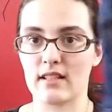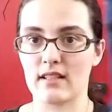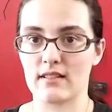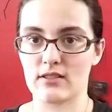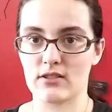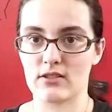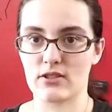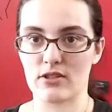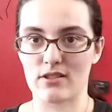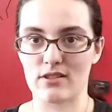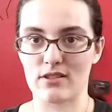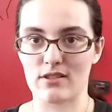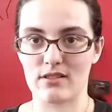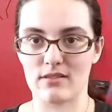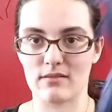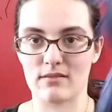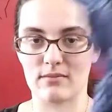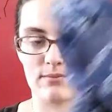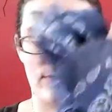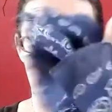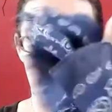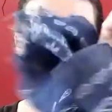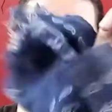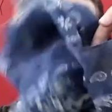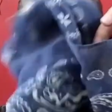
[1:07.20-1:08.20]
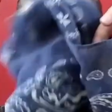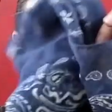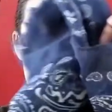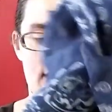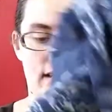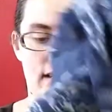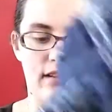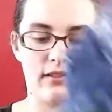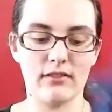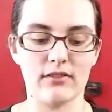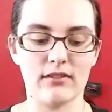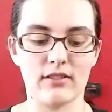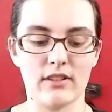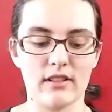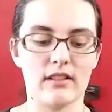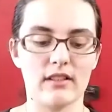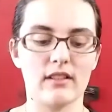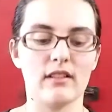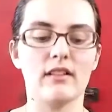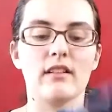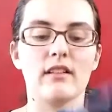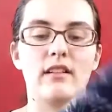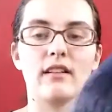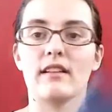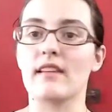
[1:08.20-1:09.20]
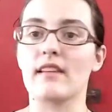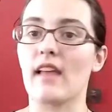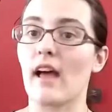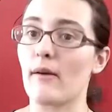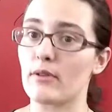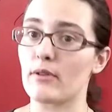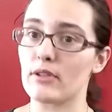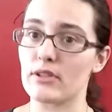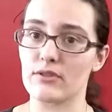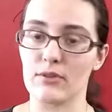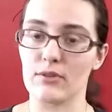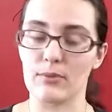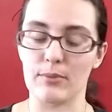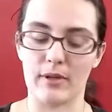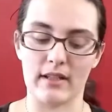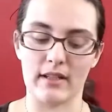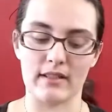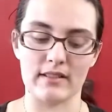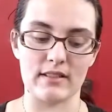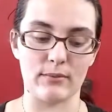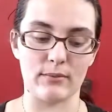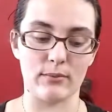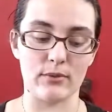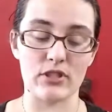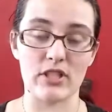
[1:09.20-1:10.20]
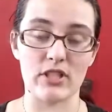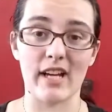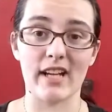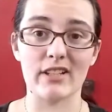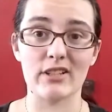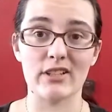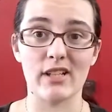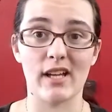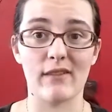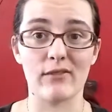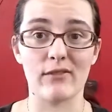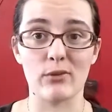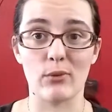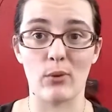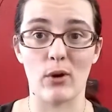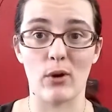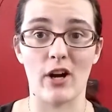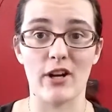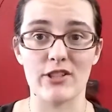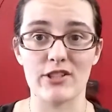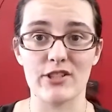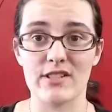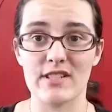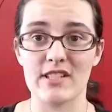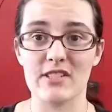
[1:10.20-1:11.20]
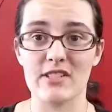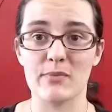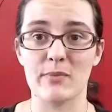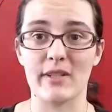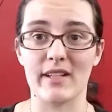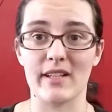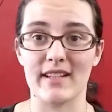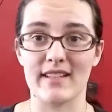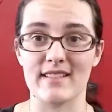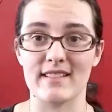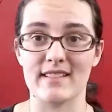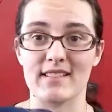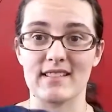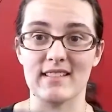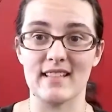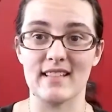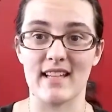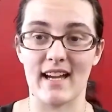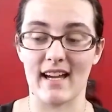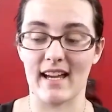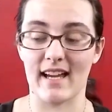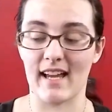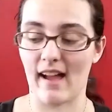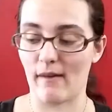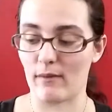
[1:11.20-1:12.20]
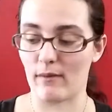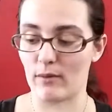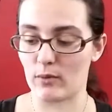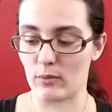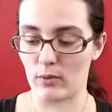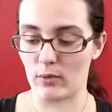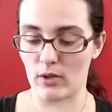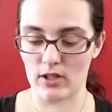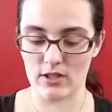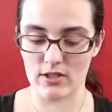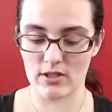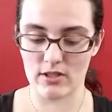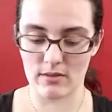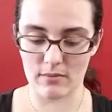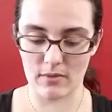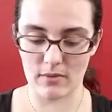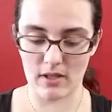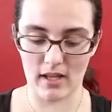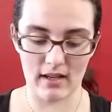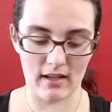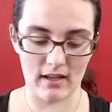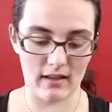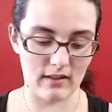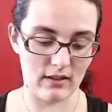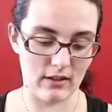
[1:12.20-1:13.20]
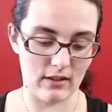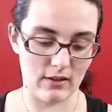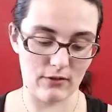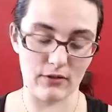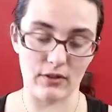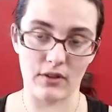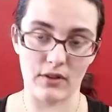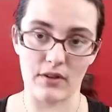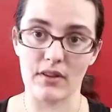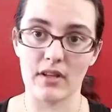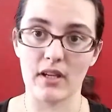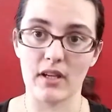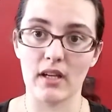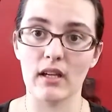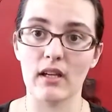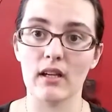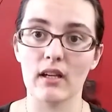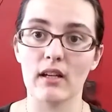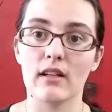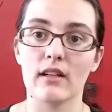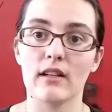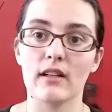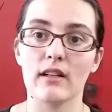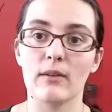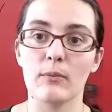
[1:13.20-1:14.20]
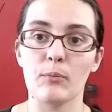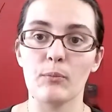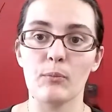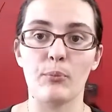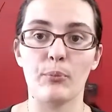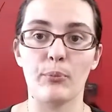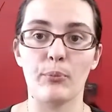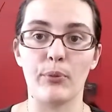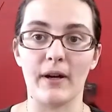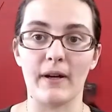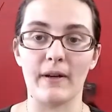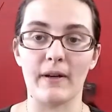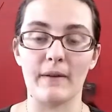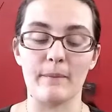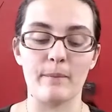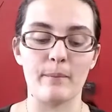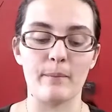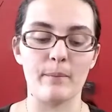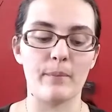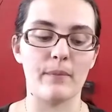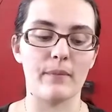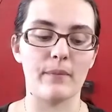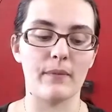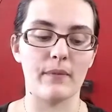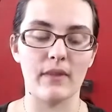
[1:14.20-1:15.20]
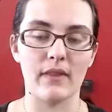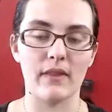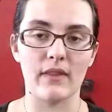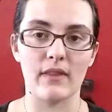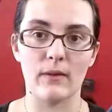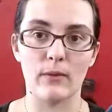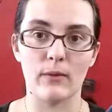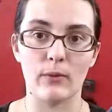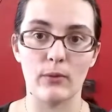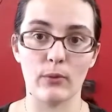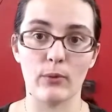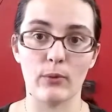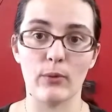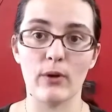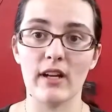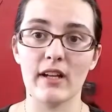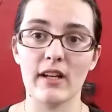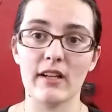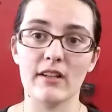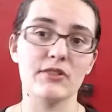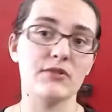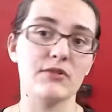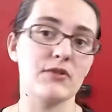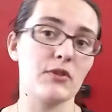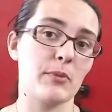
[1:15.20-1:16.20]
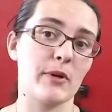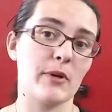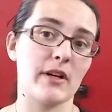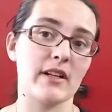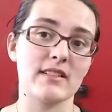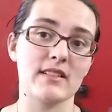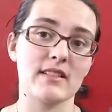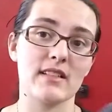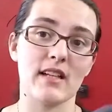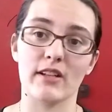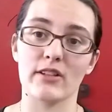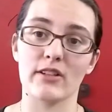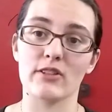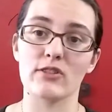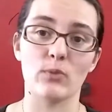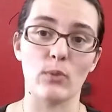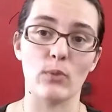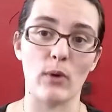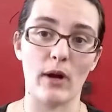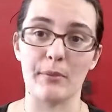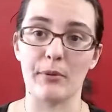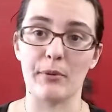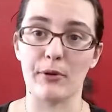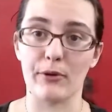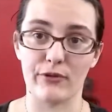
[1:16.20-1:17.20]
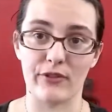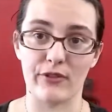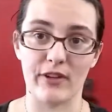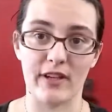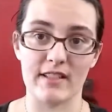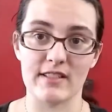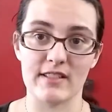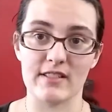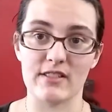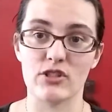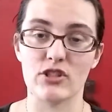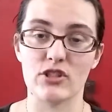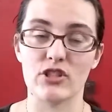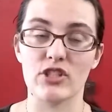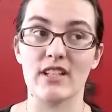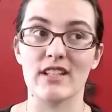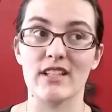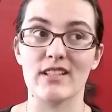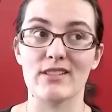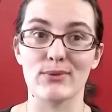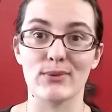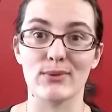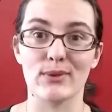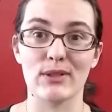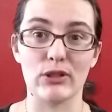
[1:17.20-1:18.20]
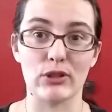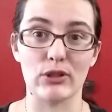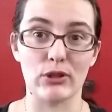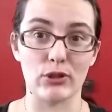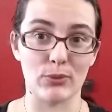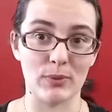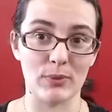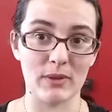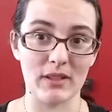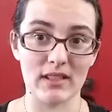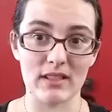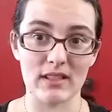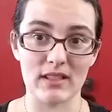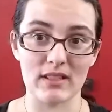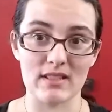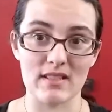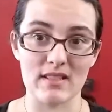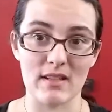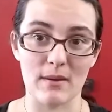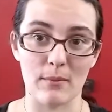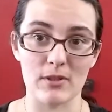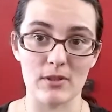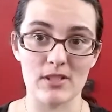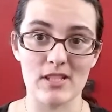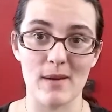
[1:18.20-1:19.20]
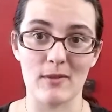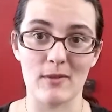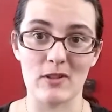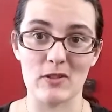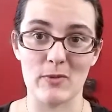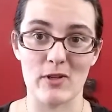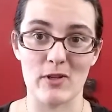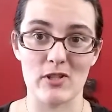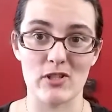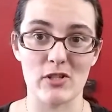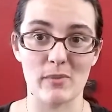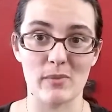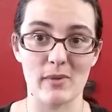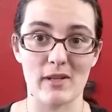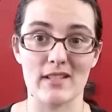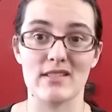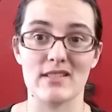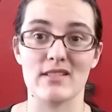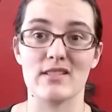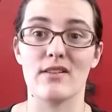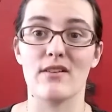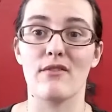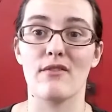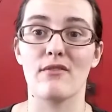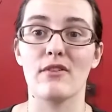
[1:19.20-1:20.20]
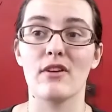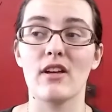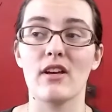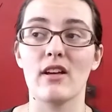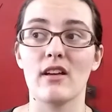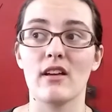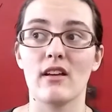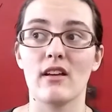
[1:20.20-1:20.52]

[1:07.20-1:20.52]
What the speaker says: see it's just by itself. That one's for Bugsy, which I actually have to wash these because I haven't washed them yet and they're filthy. But the one I use for Bugsy, I just wipe her face. She gets really goopy in the summertime, especially because of